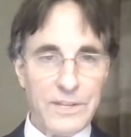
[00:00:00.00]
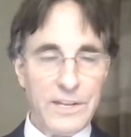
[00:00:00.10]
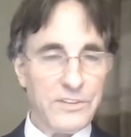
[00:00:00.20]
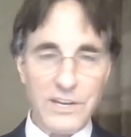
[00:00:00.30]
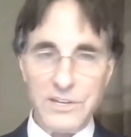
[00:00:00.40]

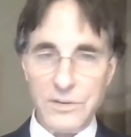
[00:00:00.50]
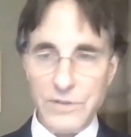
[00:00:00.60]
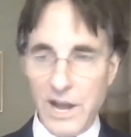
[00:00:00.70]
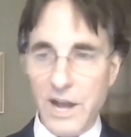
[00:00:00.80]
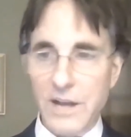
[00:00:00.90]
He said,
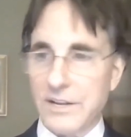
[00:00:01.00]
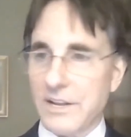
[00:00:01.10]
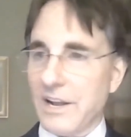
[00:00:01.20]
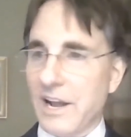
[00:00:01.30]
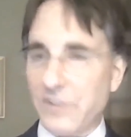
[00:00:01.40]
yeah.
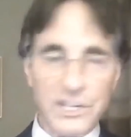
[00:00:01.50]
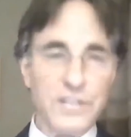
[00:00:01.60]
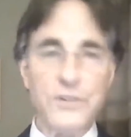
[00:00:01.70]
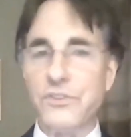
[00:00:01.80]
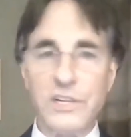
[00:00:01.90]
I said,
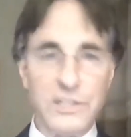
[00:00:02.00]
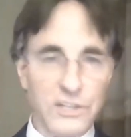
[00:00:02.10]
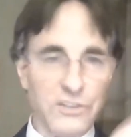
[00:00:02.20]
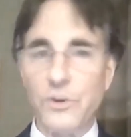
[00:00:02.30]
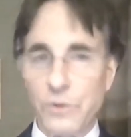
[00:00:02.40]
can you see that
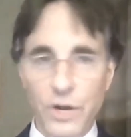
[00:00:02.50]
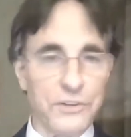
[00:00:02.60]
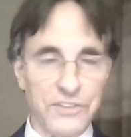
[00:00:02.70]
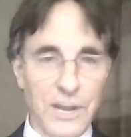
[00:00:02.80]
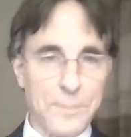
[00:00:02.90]
this
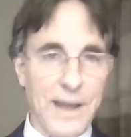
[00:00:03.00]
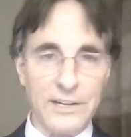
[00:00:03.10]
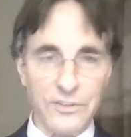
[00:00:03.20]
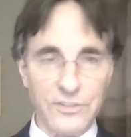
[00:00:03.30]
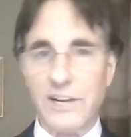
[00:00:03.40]
so-called
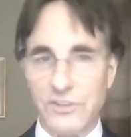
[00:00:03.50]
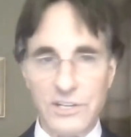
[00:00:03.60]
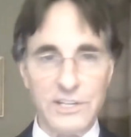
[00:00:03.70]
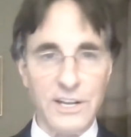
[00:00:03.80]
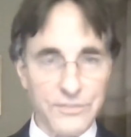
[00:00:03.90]
setback is
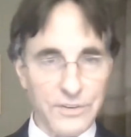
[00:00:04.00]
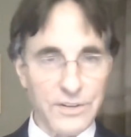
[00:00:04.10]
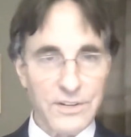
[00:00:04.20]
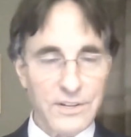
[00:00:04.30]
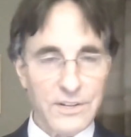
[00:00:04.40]
actually a gift?
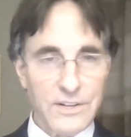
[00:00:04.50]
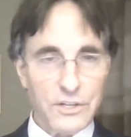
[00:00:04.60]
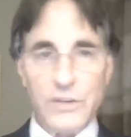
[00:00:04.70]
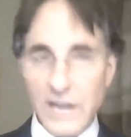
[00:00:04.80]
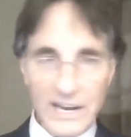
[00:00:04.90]

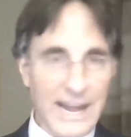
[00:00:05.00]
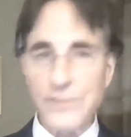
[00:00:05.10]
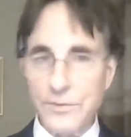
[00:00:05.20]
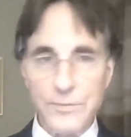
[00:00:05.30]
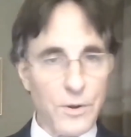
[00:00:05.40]
You got
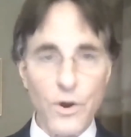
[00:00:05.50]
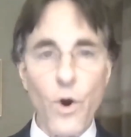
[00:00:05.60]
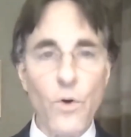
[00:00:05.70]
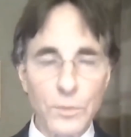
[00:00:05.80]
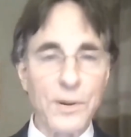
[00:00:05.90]
out of an
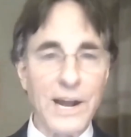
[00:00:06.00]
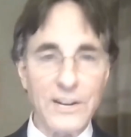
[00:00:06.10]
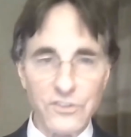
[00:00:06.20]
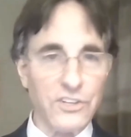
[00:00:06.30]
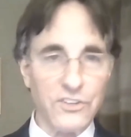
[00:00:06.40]

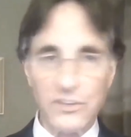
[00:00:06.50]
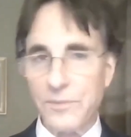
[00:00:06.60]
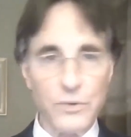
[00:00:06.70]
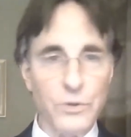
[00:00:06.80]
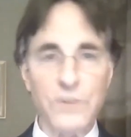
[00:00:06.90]
overpriced
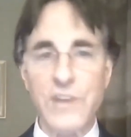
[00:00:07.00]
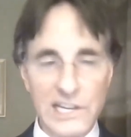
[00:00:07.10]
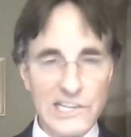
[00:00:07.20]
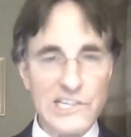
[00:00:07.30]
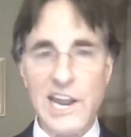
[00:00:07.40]
system that you would have
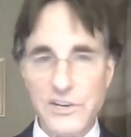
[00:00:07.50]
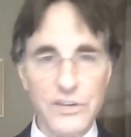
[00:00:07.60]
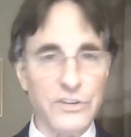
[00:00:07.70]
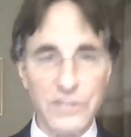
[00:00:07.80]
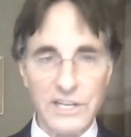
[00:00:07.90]
taken ten
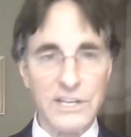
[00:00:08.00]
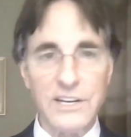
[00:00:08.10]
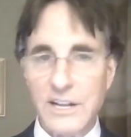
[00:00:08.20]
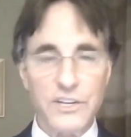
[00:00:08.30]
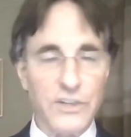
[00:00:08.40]
years to get
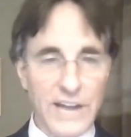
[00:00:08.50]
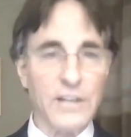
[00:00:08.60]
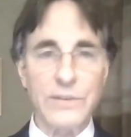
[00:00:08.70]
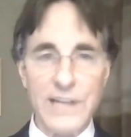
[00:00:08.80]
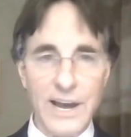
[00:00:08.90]
your
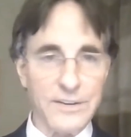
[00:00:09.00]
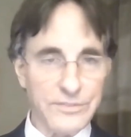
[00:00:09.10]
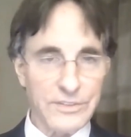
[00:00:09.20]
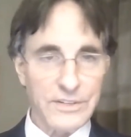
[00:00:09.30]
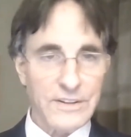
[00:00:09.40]
equity out of.